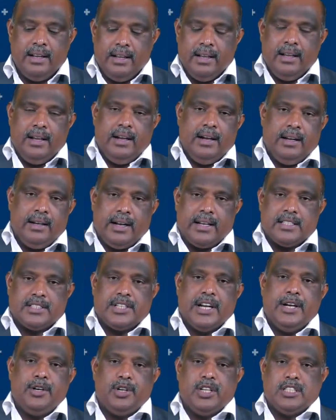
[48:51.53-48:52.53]
That
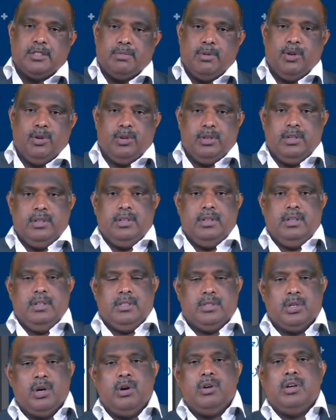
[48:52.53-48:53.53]
let us try to
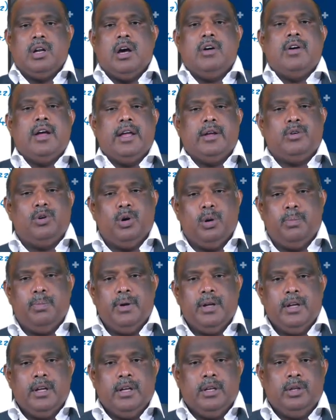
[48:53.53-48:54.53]
explore. So now
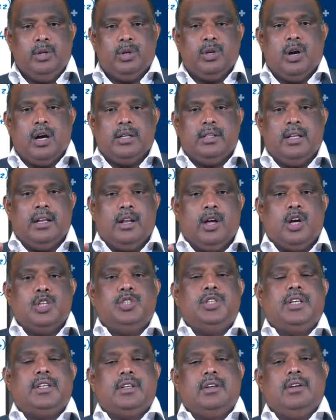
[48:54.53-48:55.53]
I hope you
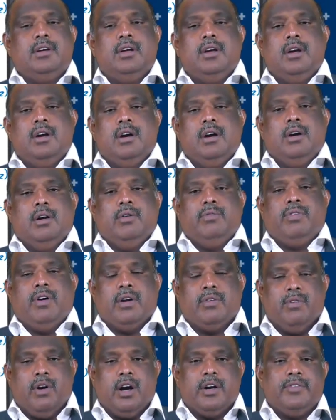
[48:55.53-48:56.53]
got the logic
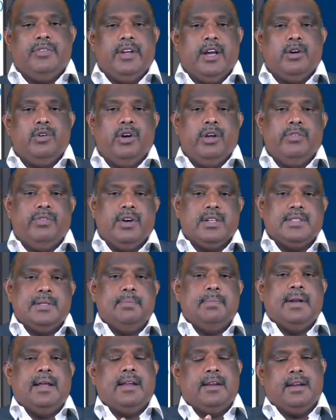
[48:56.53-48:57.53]
for what we are
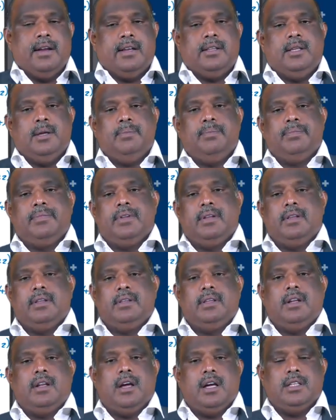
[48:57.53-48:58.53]
going for simple
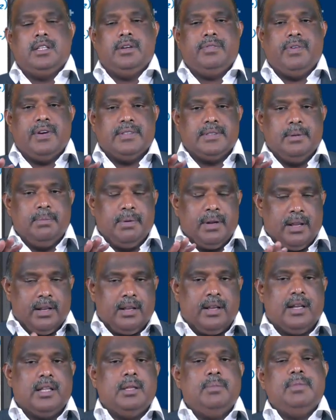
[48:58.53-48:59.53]
algorithm. The logic
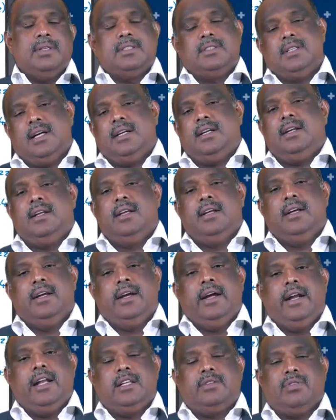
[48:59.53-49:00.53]
for simple algorithm is
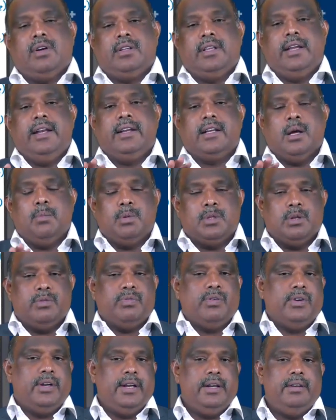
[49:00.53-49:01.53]
that it is for the
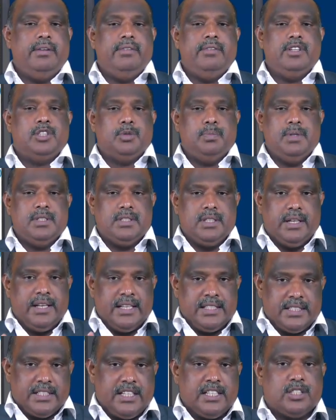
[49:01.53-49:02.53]
incompressible fluid,
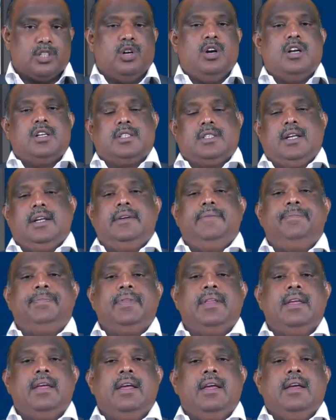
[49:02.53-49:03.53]
which means the density is
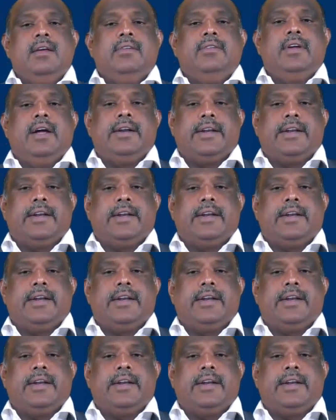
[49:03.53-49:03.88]
constant.